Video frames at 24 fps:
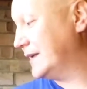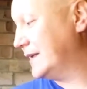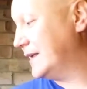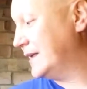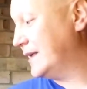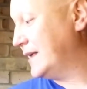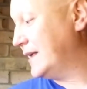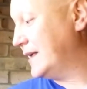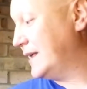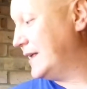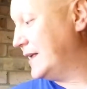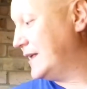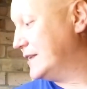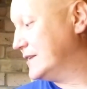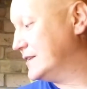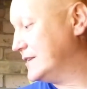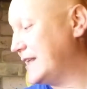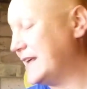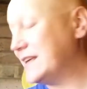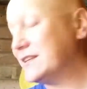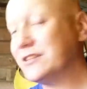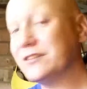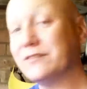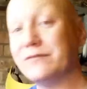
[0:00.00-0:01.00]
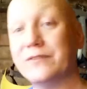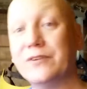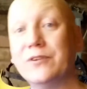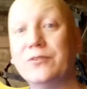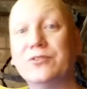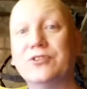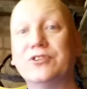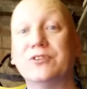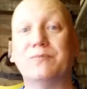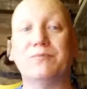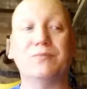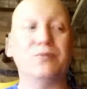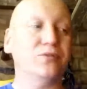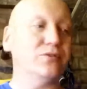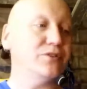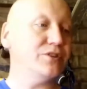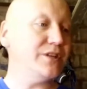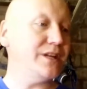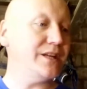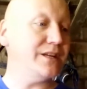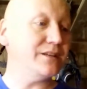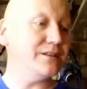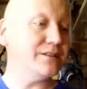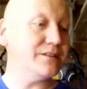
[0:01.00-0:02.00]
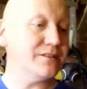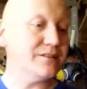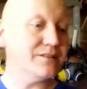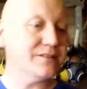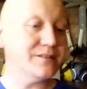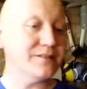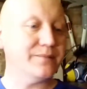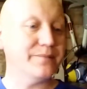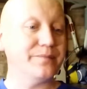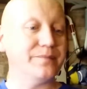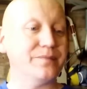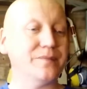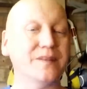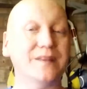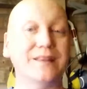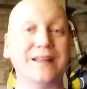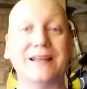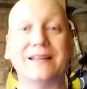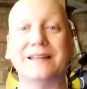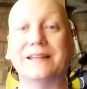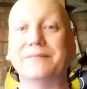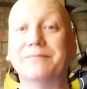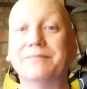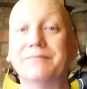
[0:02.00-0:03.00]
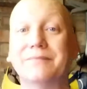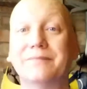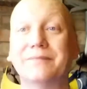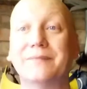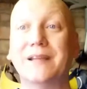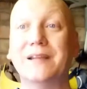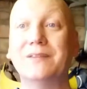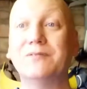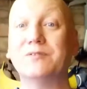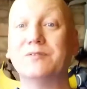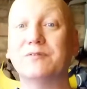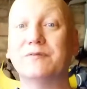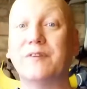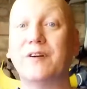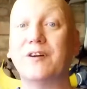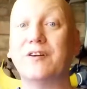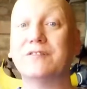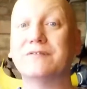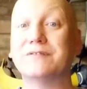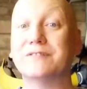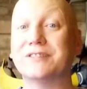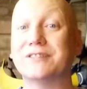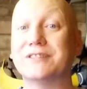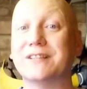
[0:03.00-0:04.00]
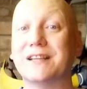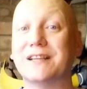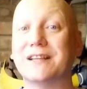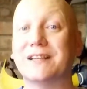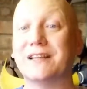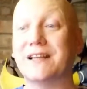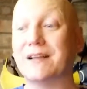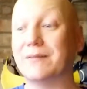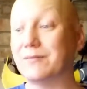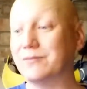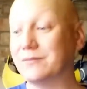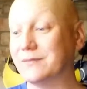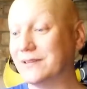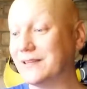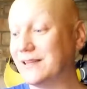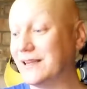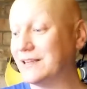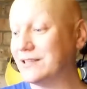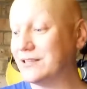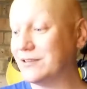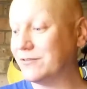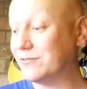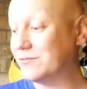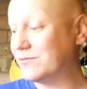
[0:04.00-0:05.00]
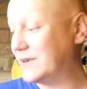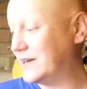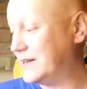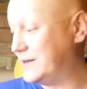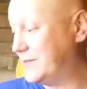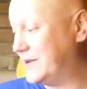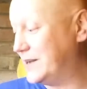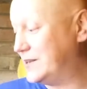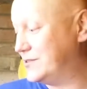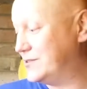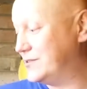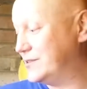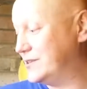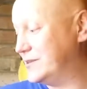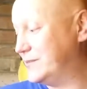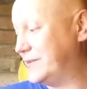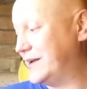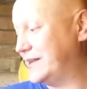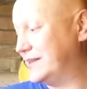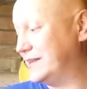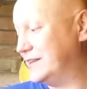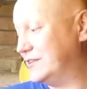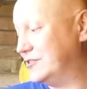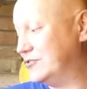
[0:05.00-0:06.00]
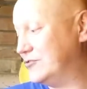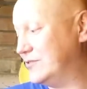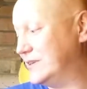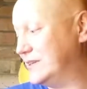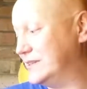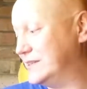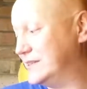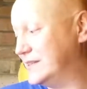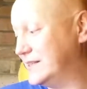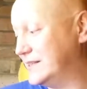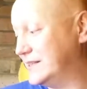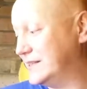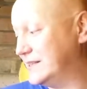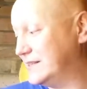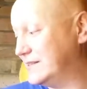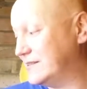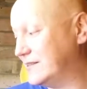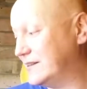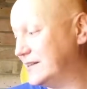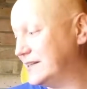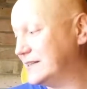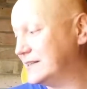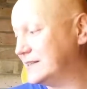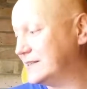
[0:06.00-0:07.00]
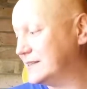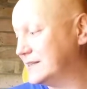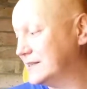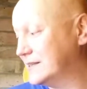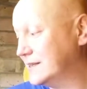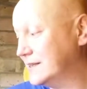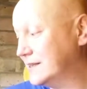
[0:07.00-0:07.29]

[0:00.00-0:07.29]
So that's the future projects. Now then, it was Father's Day a couple of weeks, as I already mentioned about the intrinsic designs.